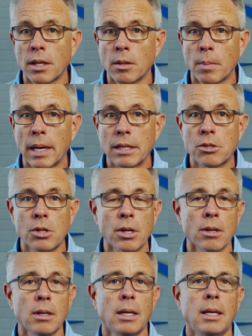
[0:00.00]
in the past
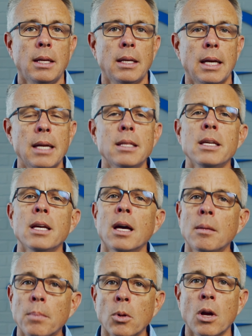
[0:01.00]
year, and the
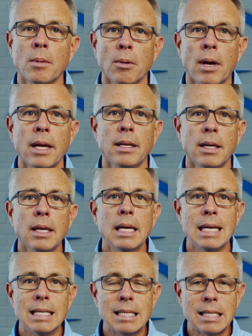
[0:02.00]
unemployment rate
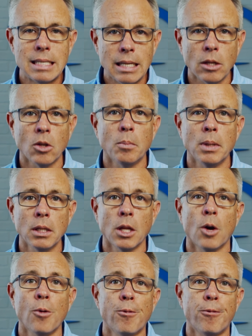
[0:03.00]
is still
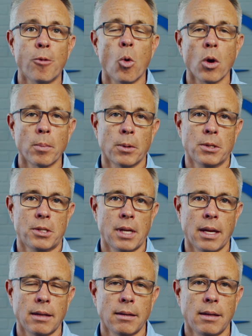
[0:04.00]
below
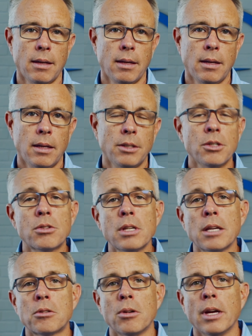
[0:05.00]
4%. Just
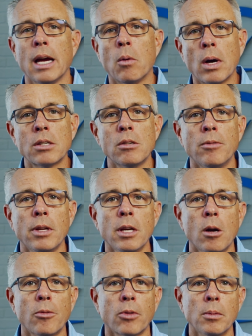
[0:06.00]
yesterday, I watched a
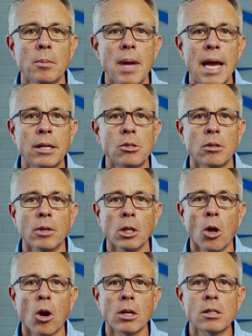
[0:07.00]
video from the manager of a
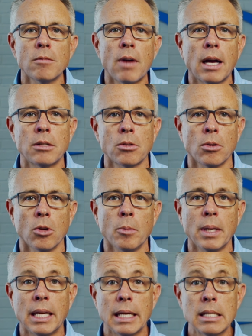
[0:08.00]
large advisor
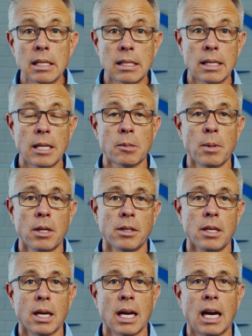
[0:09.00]
group, and his assessment of
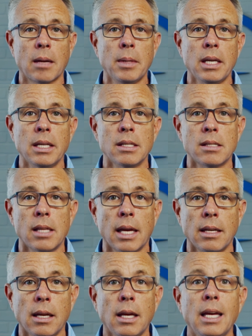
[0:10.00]
the economy is
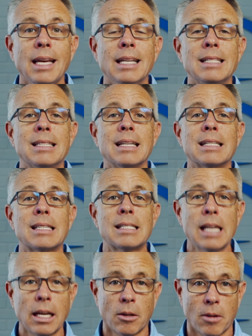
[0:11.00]
that it's
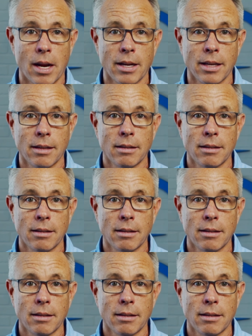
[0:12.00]
accelerating.